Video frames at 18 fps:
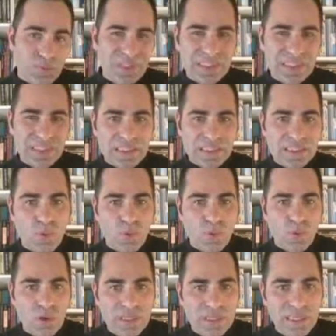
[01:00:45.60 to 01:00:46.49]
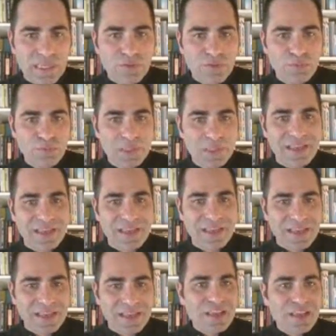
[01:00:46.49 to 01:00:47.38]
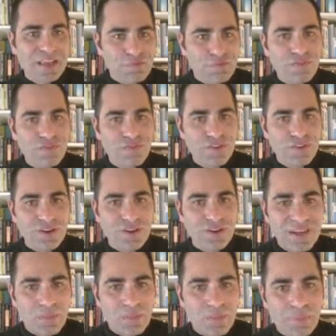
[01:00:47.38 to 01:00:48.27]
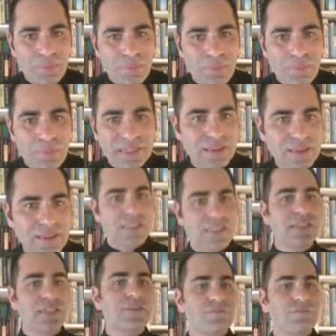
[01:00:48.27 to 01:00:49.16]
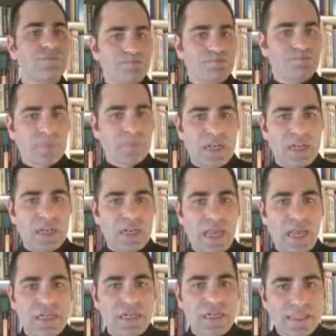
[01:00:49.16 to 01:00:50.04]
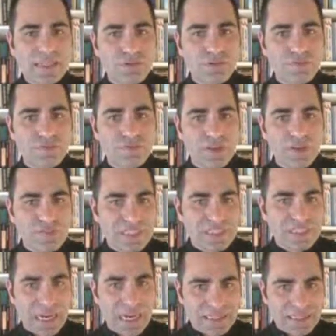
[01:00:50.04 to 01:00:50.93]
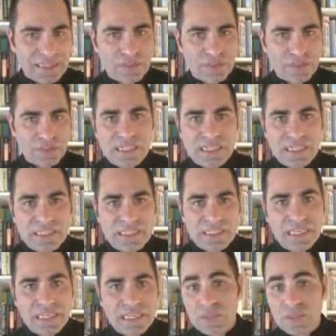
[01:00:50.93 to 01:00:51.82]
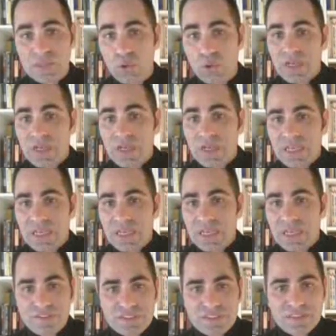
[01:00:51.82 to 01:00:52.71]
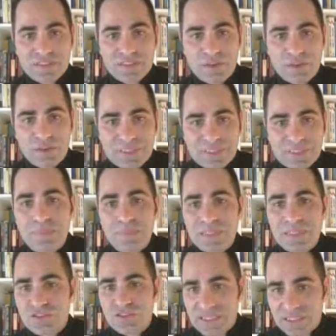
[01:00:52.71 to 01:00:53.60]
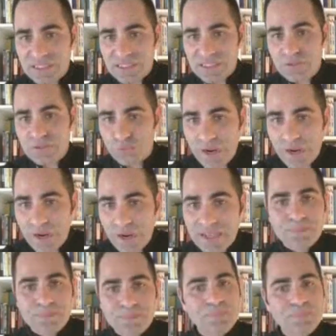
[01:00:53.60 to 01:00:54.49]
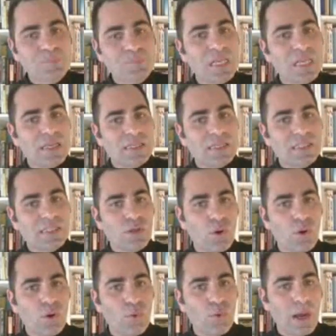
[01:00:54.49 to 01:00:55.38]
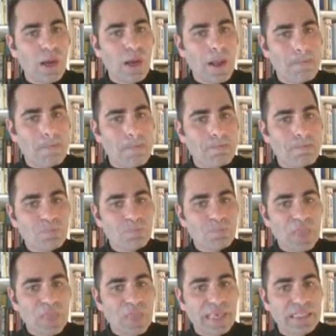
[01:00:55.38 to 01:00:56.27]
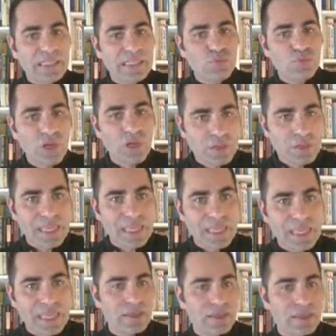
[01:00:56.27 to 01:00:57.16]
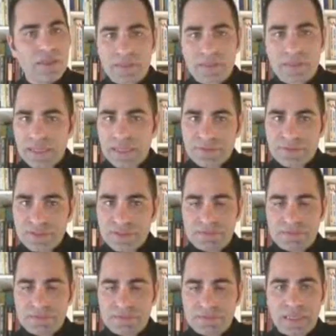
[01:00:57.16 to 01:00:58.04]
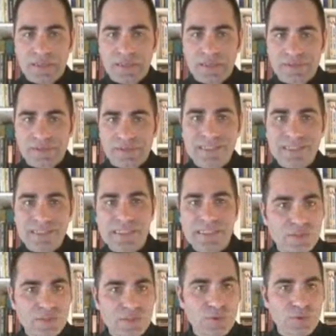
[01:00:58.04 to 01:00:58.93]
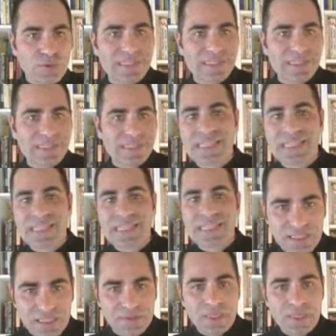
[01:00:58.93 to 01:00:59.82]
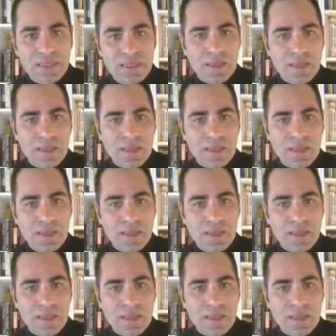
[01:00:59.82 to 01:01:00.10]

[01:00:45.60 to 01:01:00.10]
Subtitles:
this is a small kid with the fever, but again, this is like lots of vitality and restlessness, or if the tip is just red, so again, it will mean that there's a tendency to anxiety,